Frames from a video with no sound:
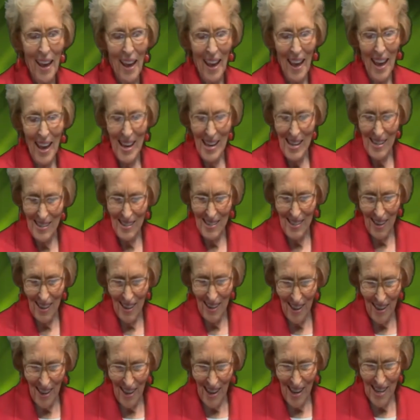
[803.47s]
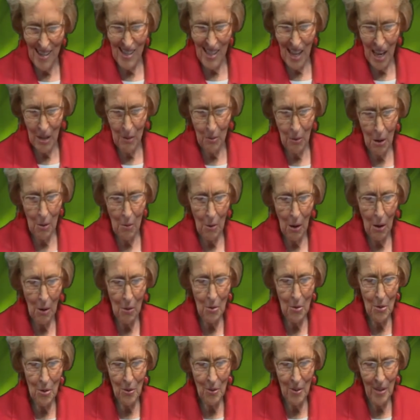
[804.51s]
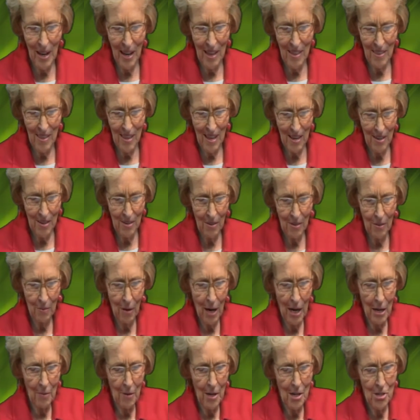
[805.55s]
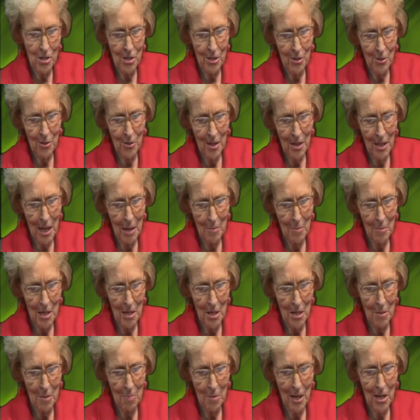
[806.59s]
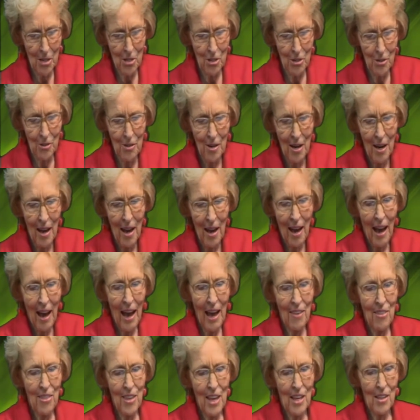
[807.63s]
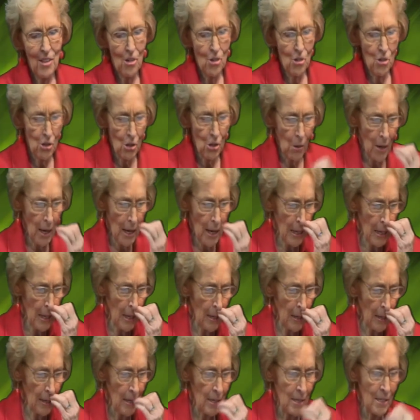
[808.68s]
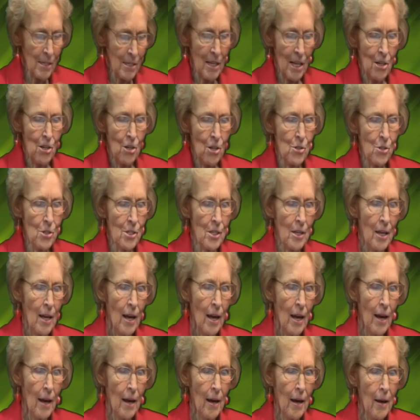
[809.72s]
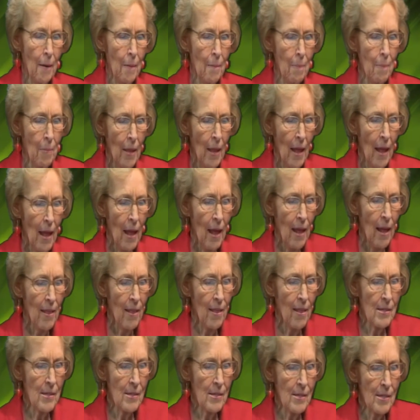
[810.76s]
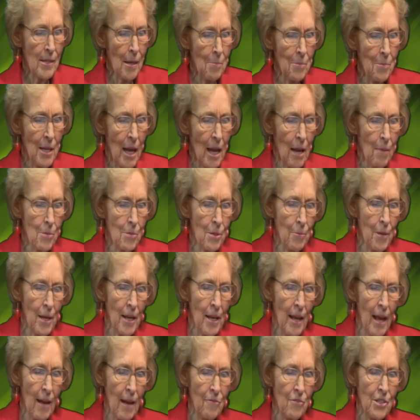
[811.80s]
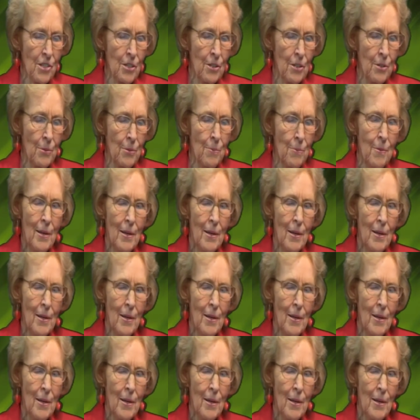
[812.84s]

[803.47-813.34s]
And as they grow older and then great-grandchildren come into the picture, I think the joy continues. Sometimes we have to